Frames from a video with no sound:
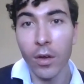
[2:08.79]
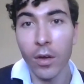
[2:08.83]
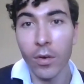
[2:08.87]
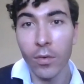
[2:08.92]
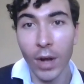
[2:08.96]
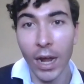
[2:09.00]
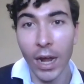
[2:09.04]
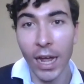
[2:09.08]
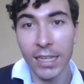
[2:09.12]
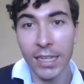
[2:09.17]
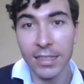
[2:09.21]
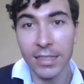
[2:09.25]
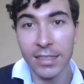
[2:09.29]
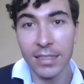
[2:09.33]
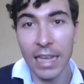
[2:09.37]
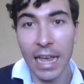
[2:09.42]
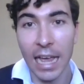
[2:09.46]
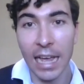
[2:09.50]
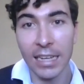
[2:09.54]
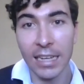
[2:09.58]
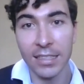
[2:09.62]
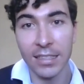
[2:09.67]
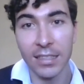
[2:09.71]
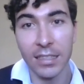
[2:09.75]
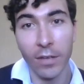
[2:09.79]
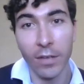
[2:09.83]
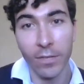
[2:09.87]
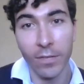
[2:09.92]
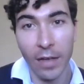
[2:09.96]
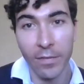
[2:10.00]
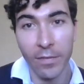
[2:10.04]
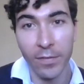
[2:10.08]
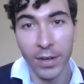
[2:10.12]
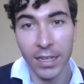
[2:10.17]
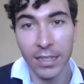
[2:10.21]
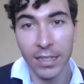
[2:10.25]
rights as South
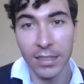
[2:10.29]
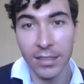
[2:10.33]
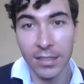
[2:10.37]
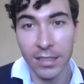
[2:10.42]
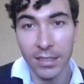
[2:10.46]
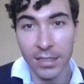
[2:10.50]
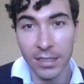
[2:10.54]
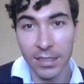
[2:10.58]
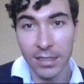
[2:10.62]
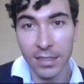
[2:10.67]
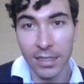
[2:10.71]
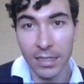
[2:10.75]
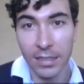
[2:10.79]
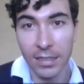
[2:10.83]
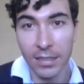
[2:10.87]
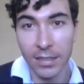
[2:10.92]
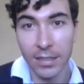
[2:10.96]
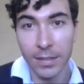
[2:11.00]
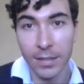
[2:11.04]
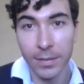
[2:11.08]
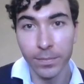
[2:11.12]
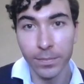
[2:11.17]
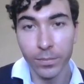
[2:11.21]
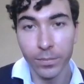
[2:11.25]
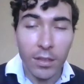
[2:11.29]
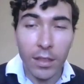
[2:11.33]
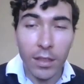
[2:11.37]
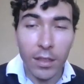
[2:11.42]
African citizens.